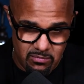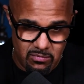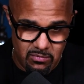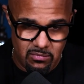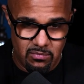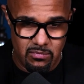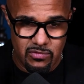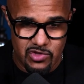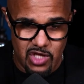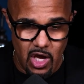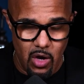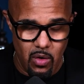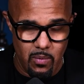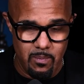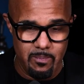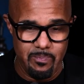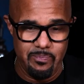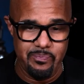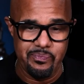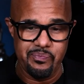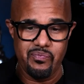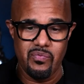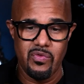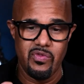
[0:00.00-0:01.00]
So
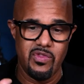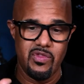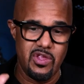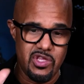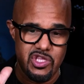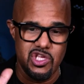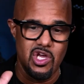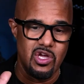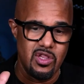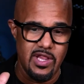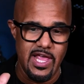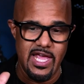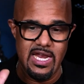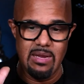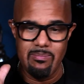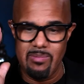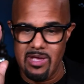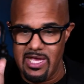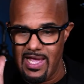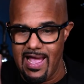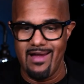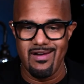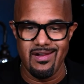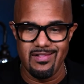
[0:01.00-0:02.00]
this young lady
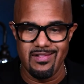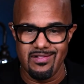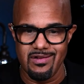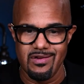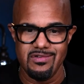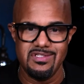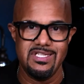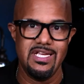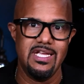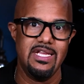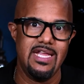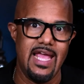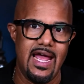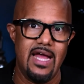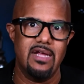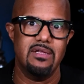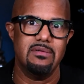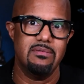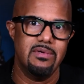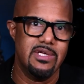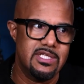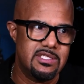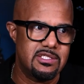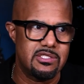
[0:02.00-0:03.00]
being out at 13, yeah,
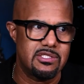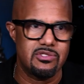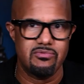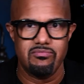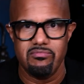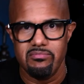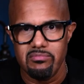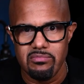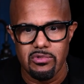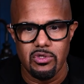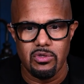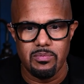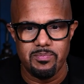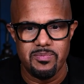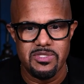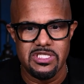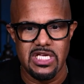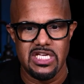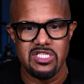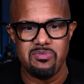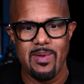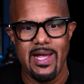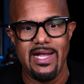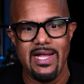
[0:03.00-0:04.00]
it's a little
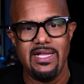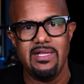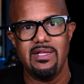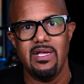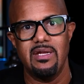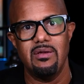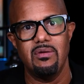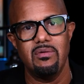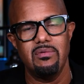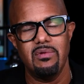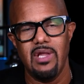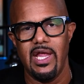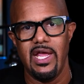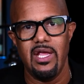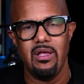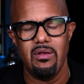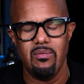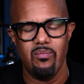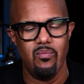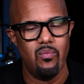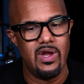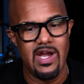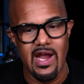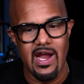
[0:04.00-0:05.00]
suspect and
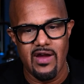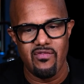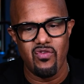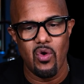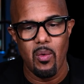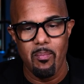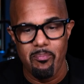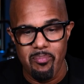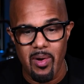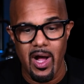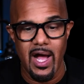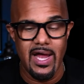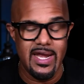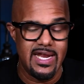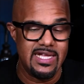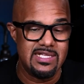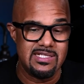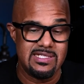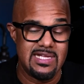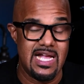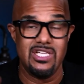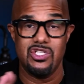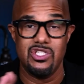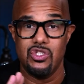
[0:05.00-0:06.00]
whatever, but it's
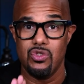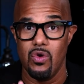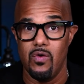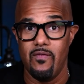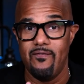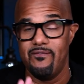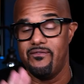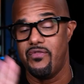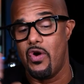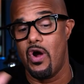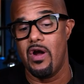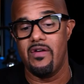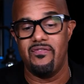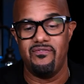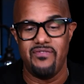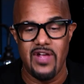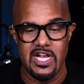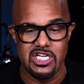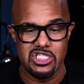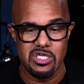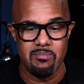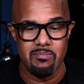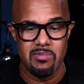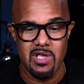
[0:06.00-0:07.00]
not so
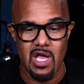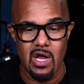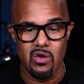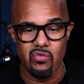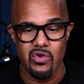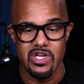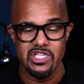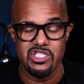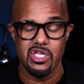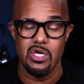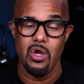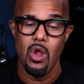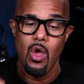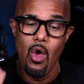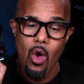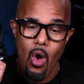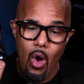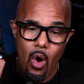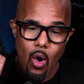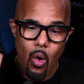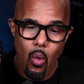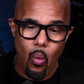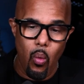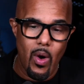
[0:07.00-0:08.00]
far-fetched and beyond reason.
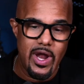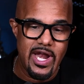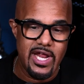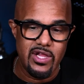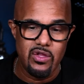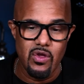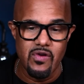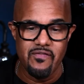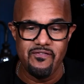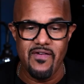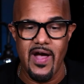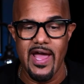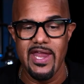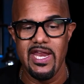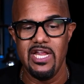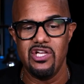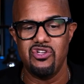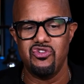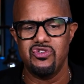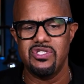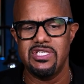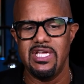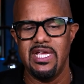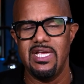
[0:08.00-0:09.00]
What I do find
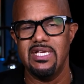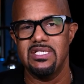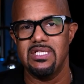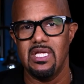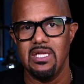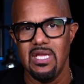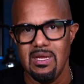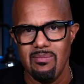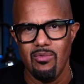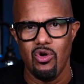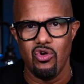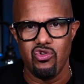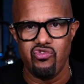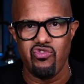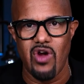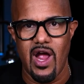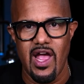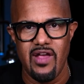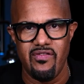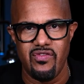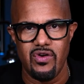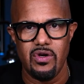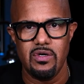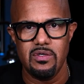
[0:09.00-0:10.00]
interesting is a limo
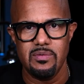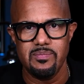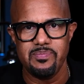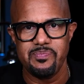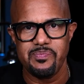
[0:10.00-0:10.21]
driver